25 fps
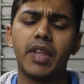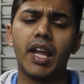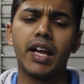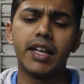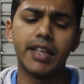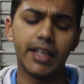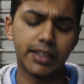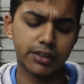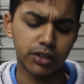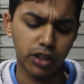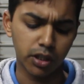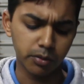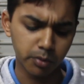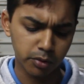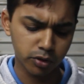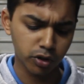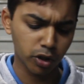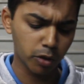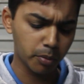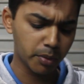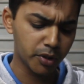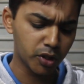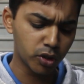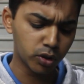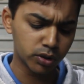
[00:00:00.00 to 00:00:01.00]
Yeah, so I'm just
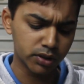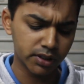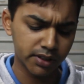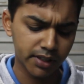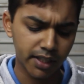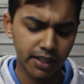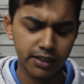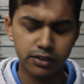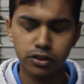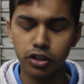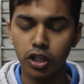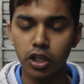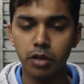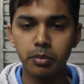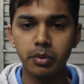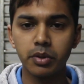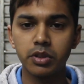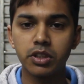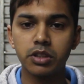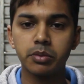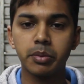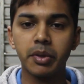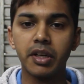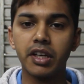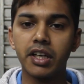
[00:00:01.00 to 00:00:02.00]
going to be using that. Sorry, we've
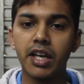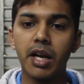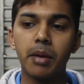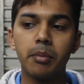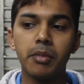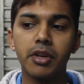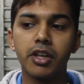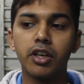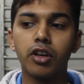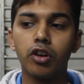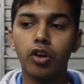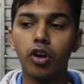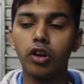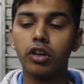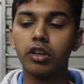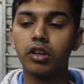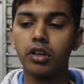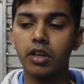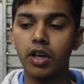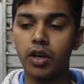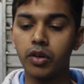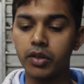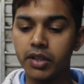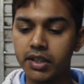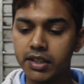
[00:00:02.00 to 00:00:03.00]
just been rambling
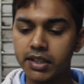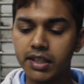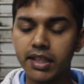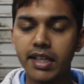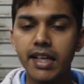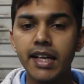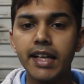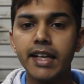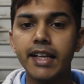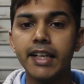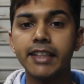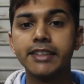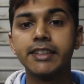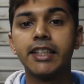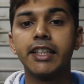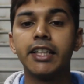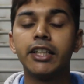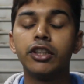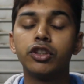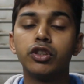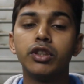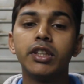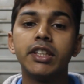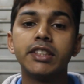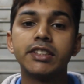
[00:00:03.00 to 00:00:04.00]
around it. Let's get
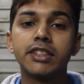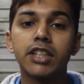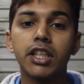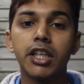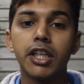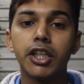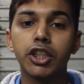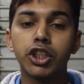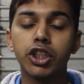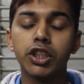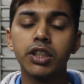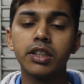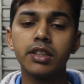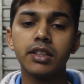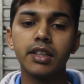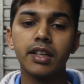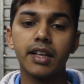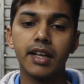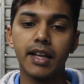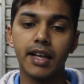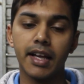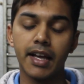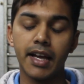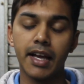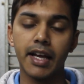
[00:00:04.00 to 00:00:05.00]
into the installation
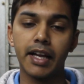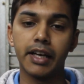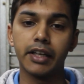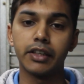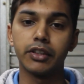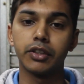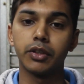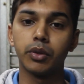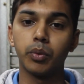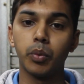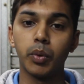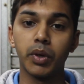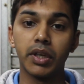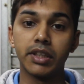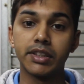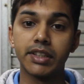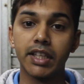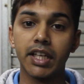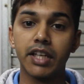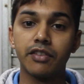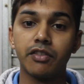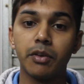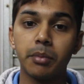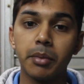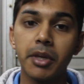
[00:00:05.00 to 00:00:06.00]
and we can
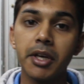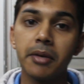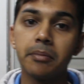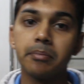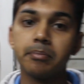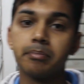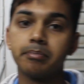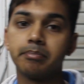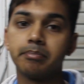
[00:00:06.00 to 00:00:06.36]
take it from there.